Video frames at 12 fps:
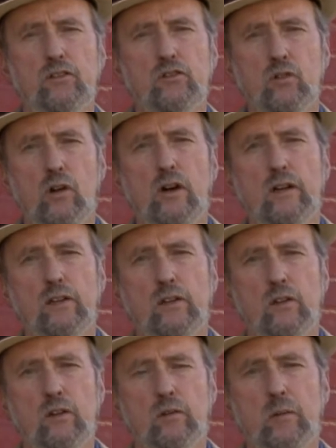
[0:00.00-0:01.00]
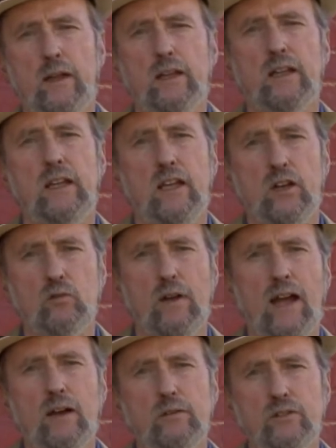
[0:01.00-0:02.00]
strong earthquake
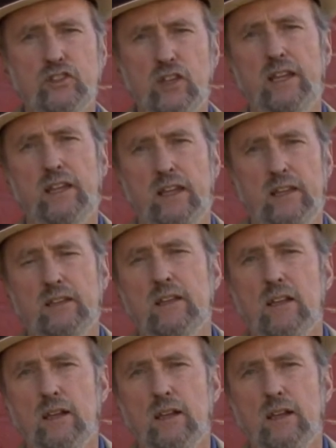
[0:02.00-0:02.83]
ground shaking.